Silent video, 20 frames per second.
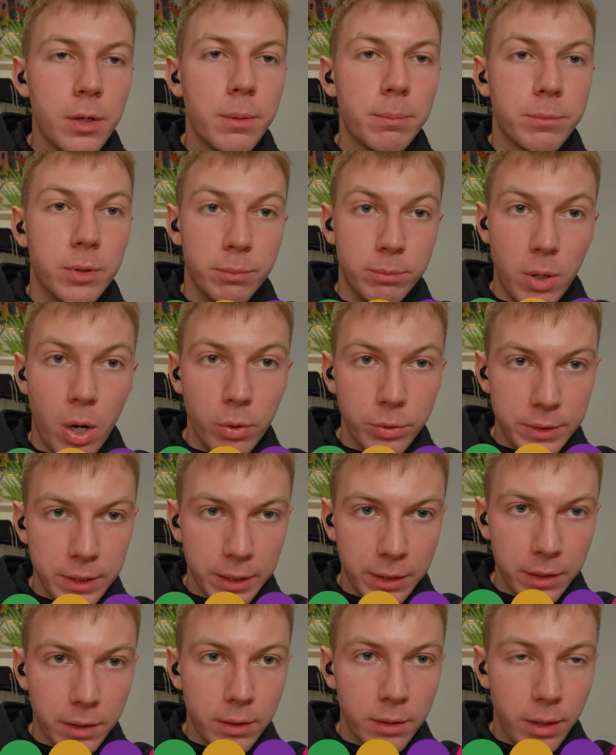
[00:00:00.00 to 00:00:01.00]

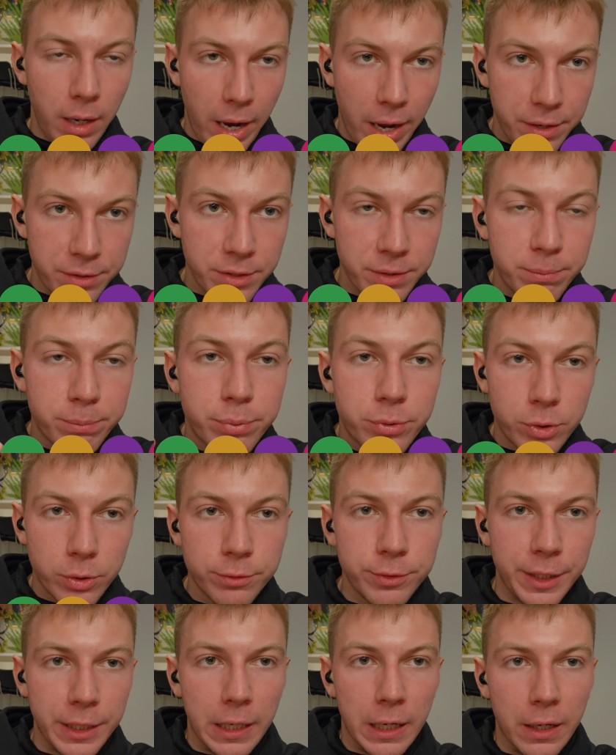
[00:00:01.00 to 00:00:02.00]
promoting, and
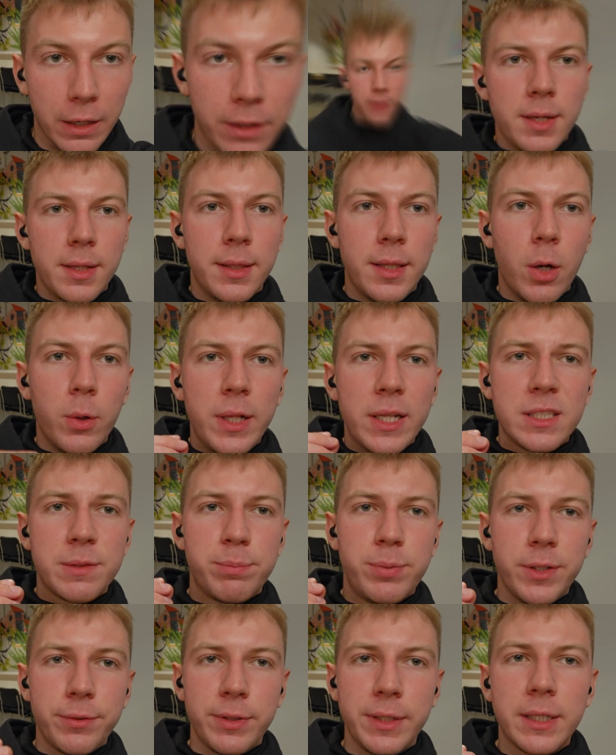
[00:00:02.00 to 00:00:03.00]
improving. Now let's
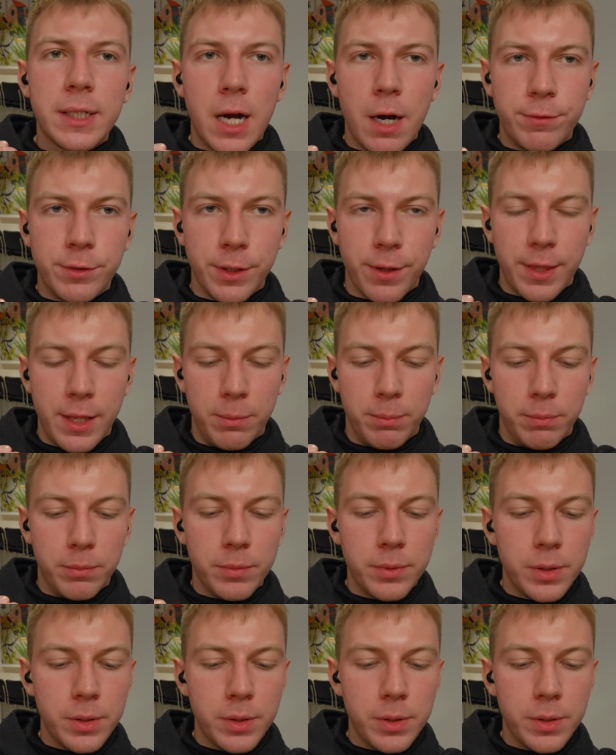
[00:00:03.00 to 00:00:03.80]
briefly cover them.